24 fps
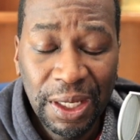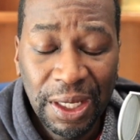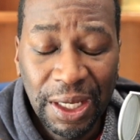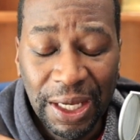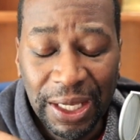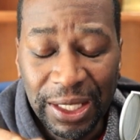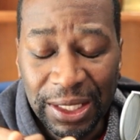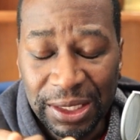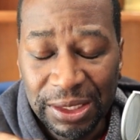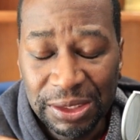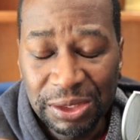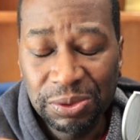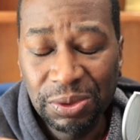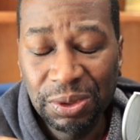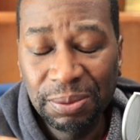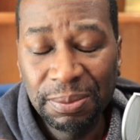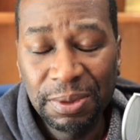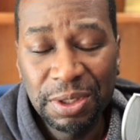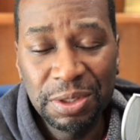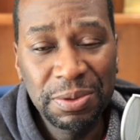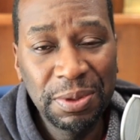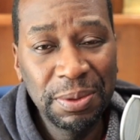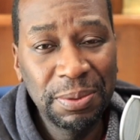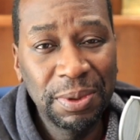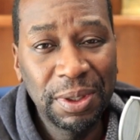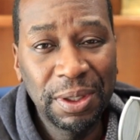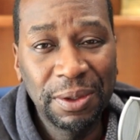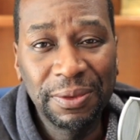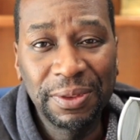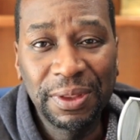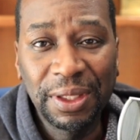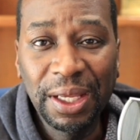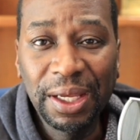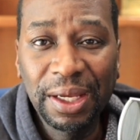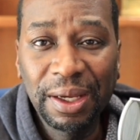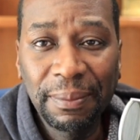and this one most people
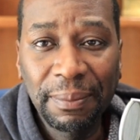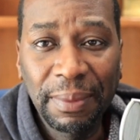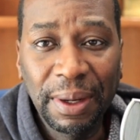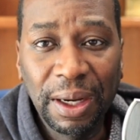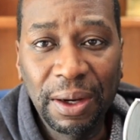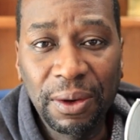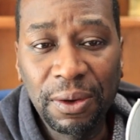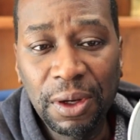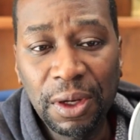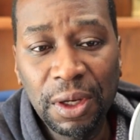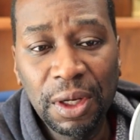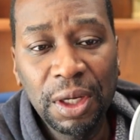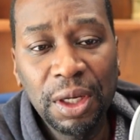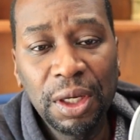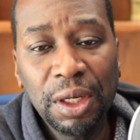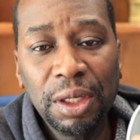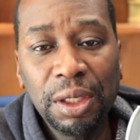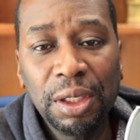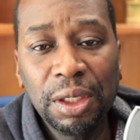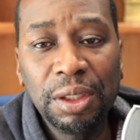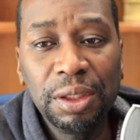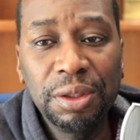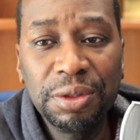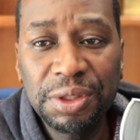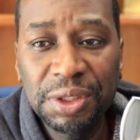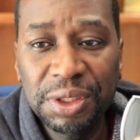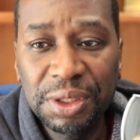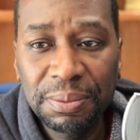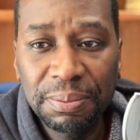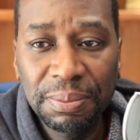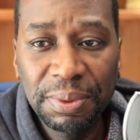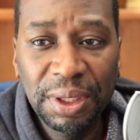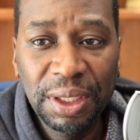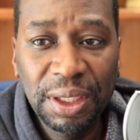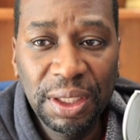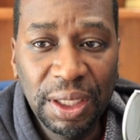don't think about, you
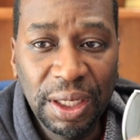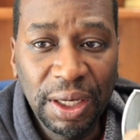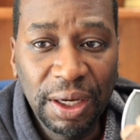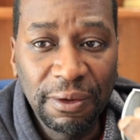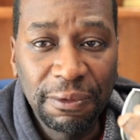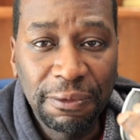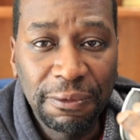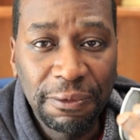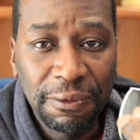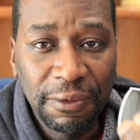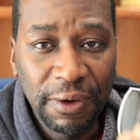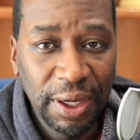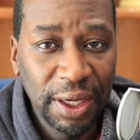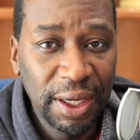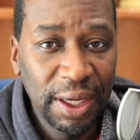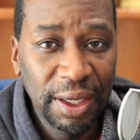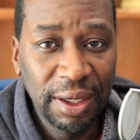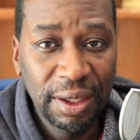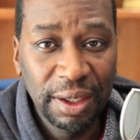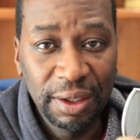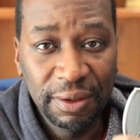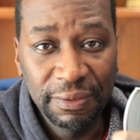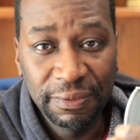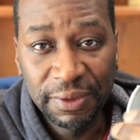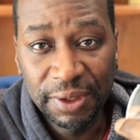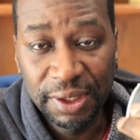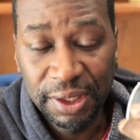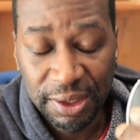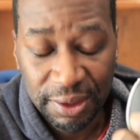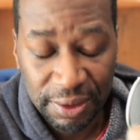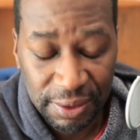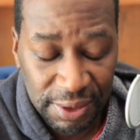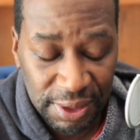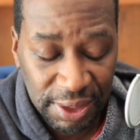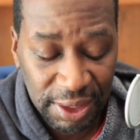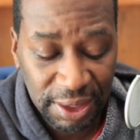should be afraid of
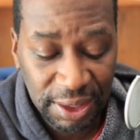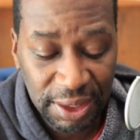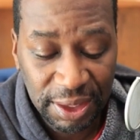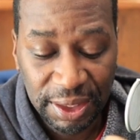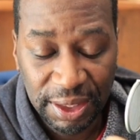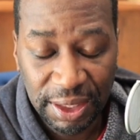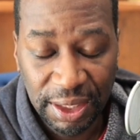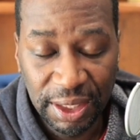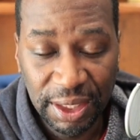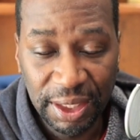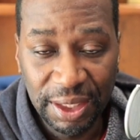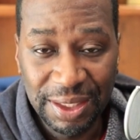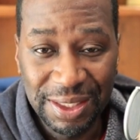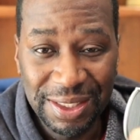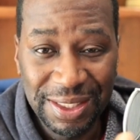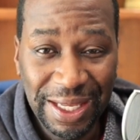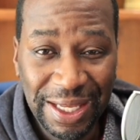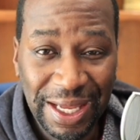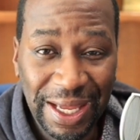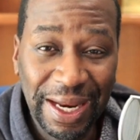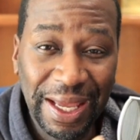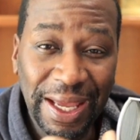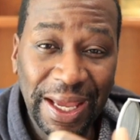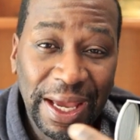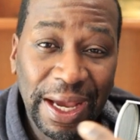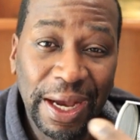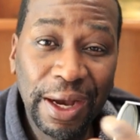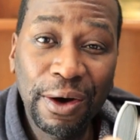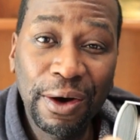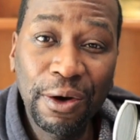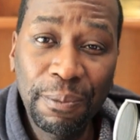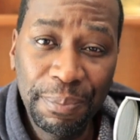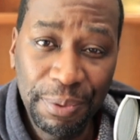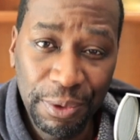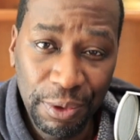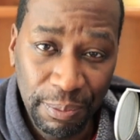losing the things that
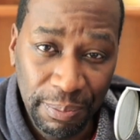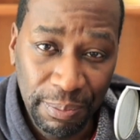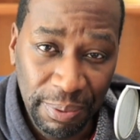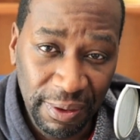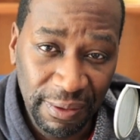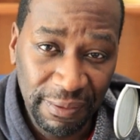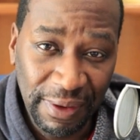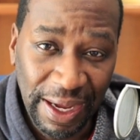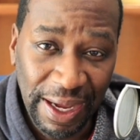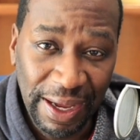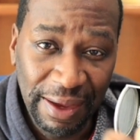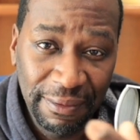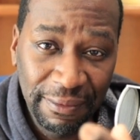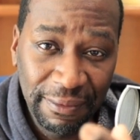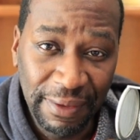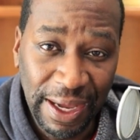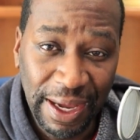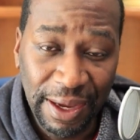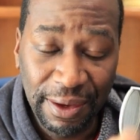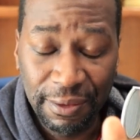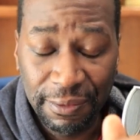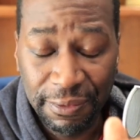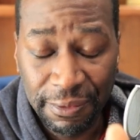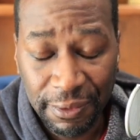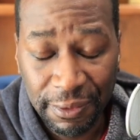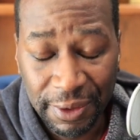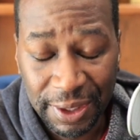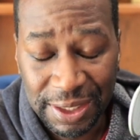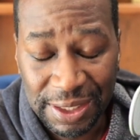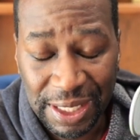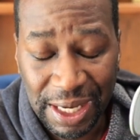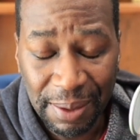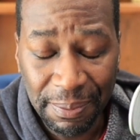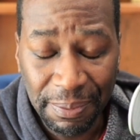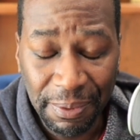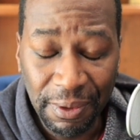help you provide value. For
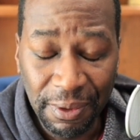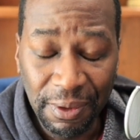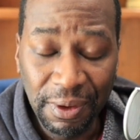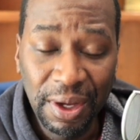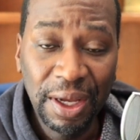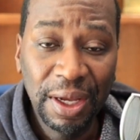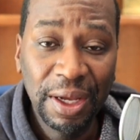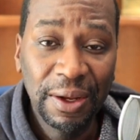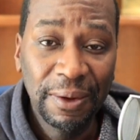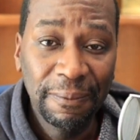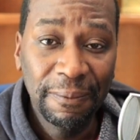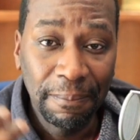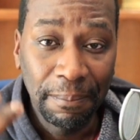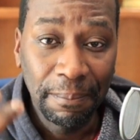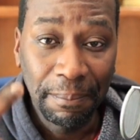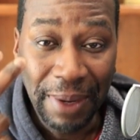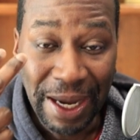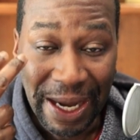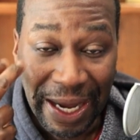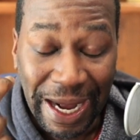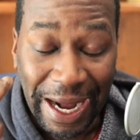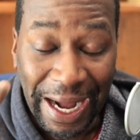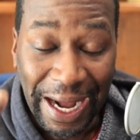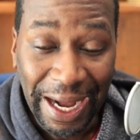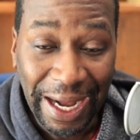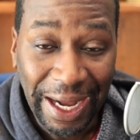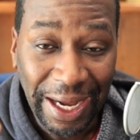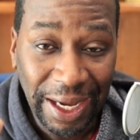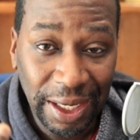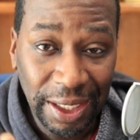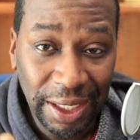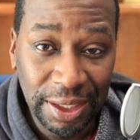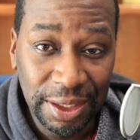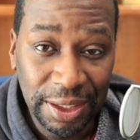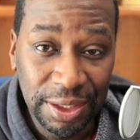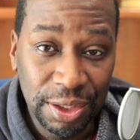example, my
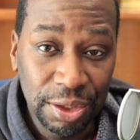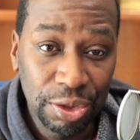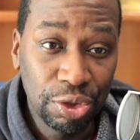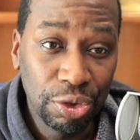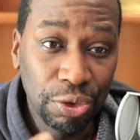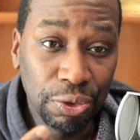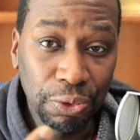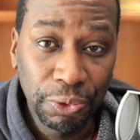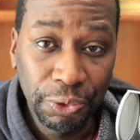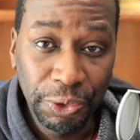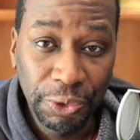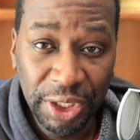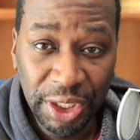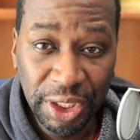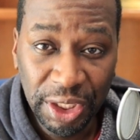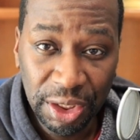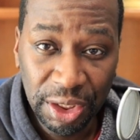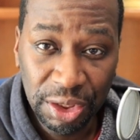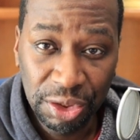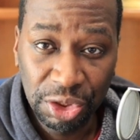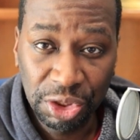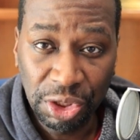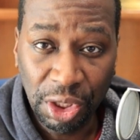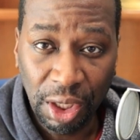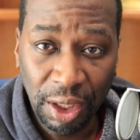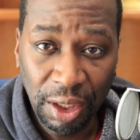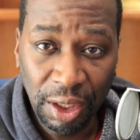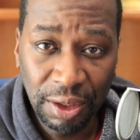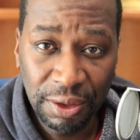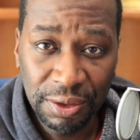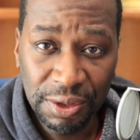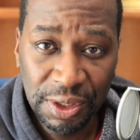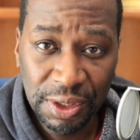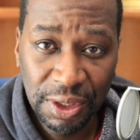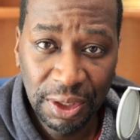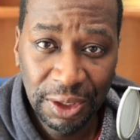eyes to read
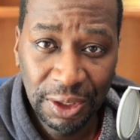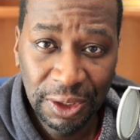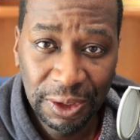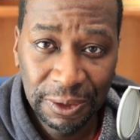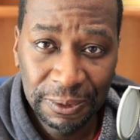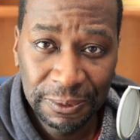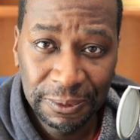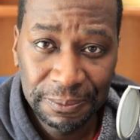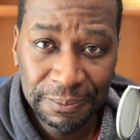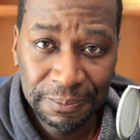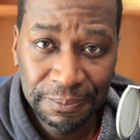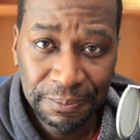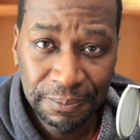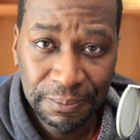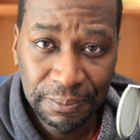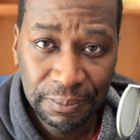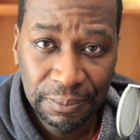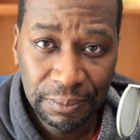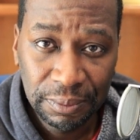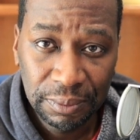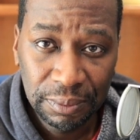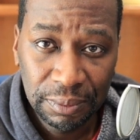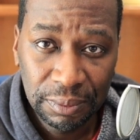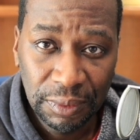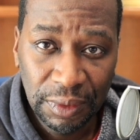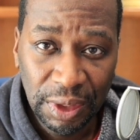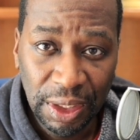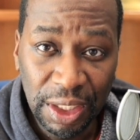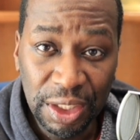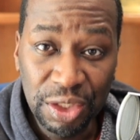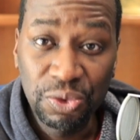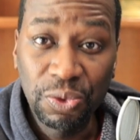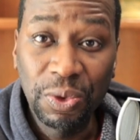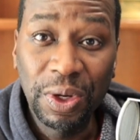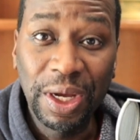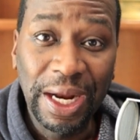charts
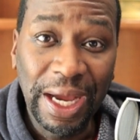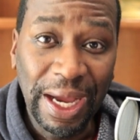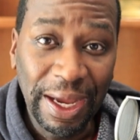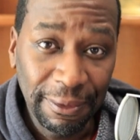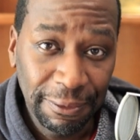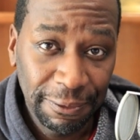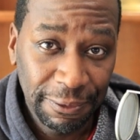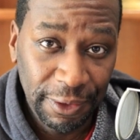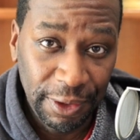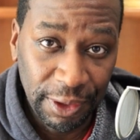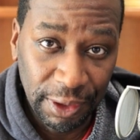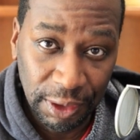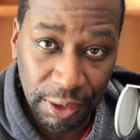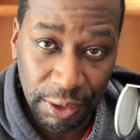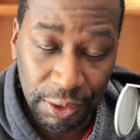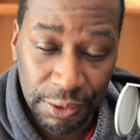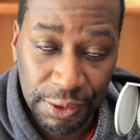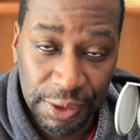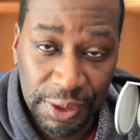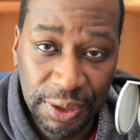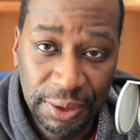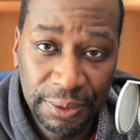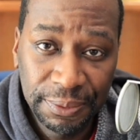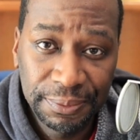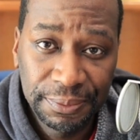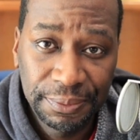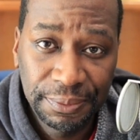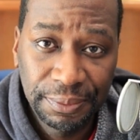is what I fear losing.